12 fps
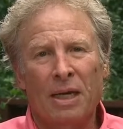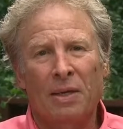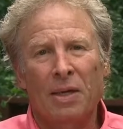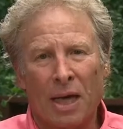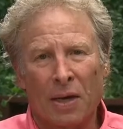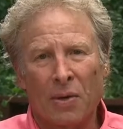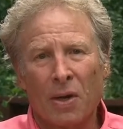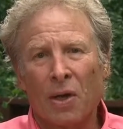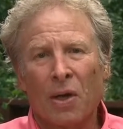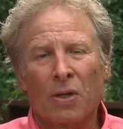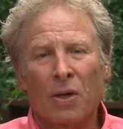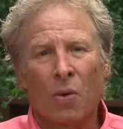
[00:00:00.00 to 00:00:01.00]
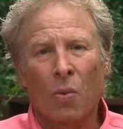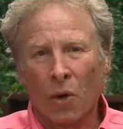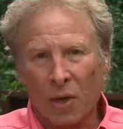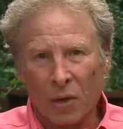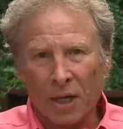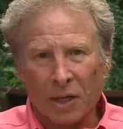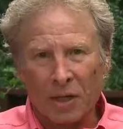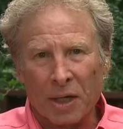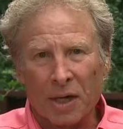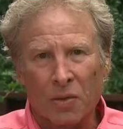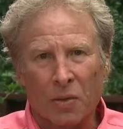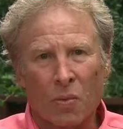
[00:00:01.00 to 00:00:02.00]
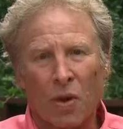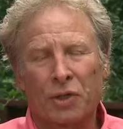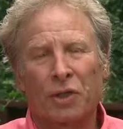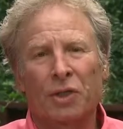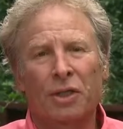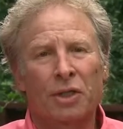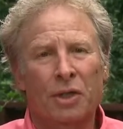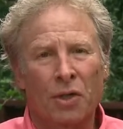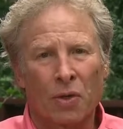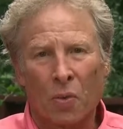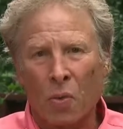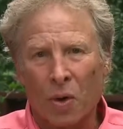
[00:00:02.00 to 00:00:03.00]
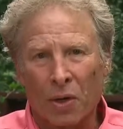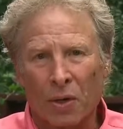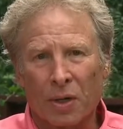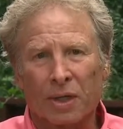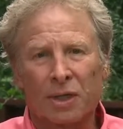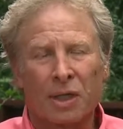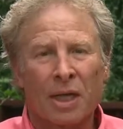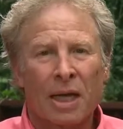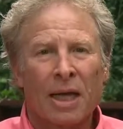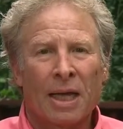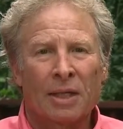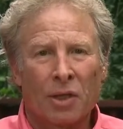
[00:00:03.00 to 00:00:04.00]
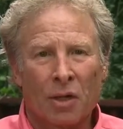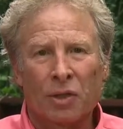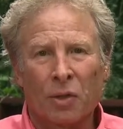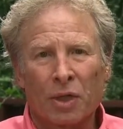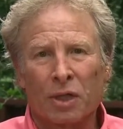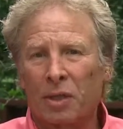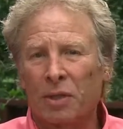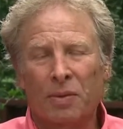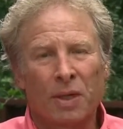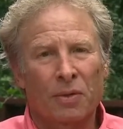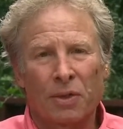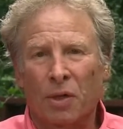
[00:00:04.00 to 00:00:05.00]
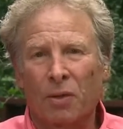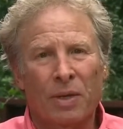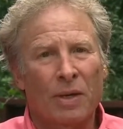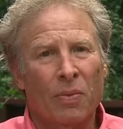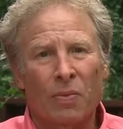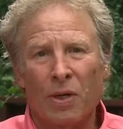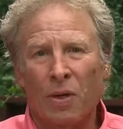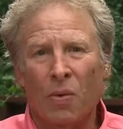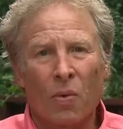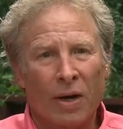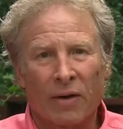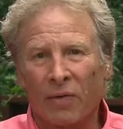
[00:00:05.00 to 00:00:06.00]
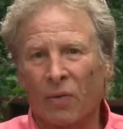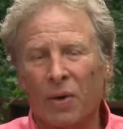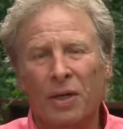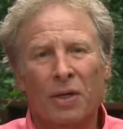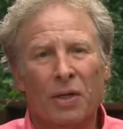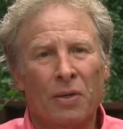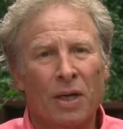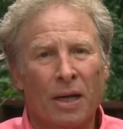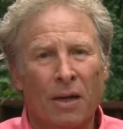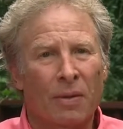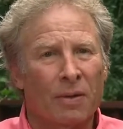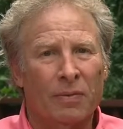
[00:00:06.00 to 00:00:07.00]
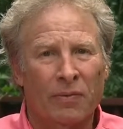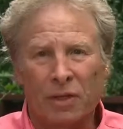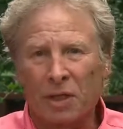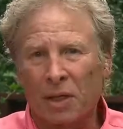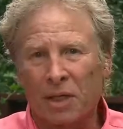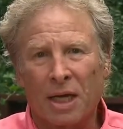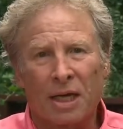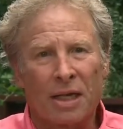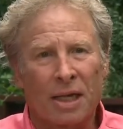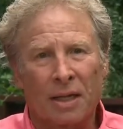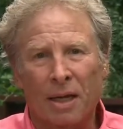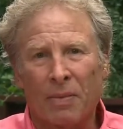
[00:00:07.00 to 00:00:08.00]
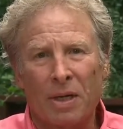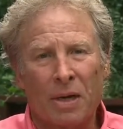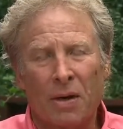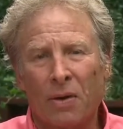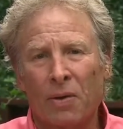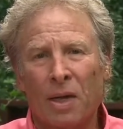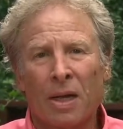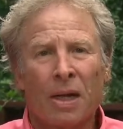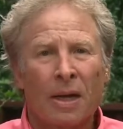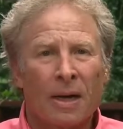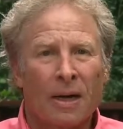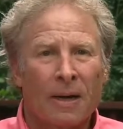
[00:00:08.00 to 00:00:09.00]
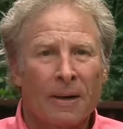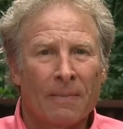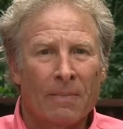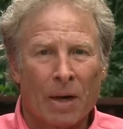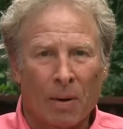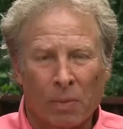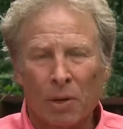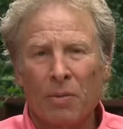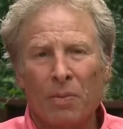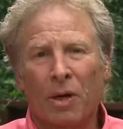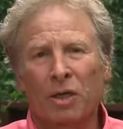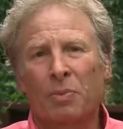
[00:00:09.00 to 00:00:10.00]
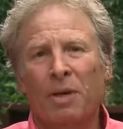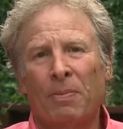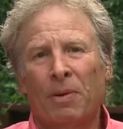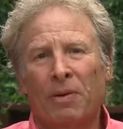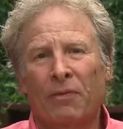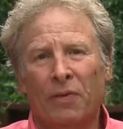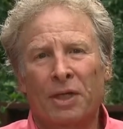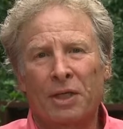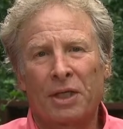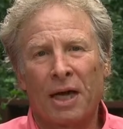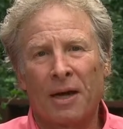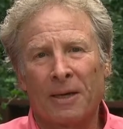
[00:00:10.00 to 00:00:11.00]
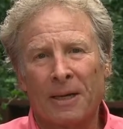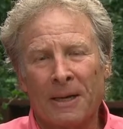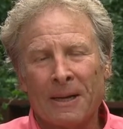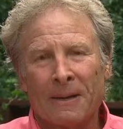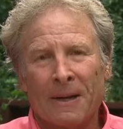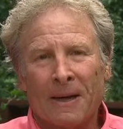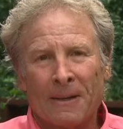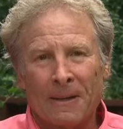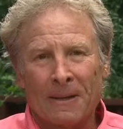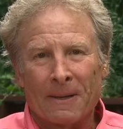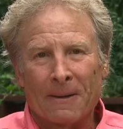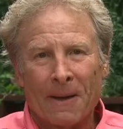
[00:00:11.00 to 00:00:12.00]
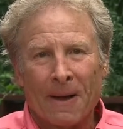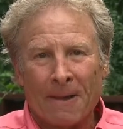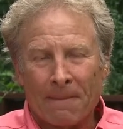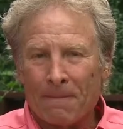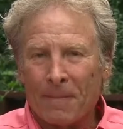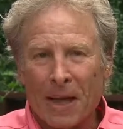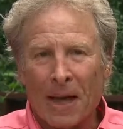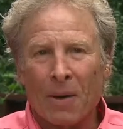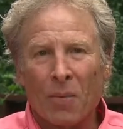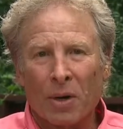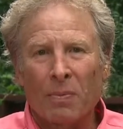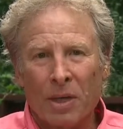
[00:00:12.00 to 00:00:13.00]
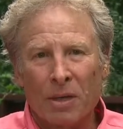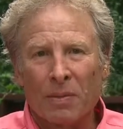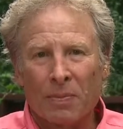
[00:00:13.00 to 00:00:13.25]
and you know, we're going to get together in Washington. Senator Warner has also, you know, told me, you know, whatever we can do to help facilitate that, let me know. Mayor Bloomberg's people have reached out. You know, I want to be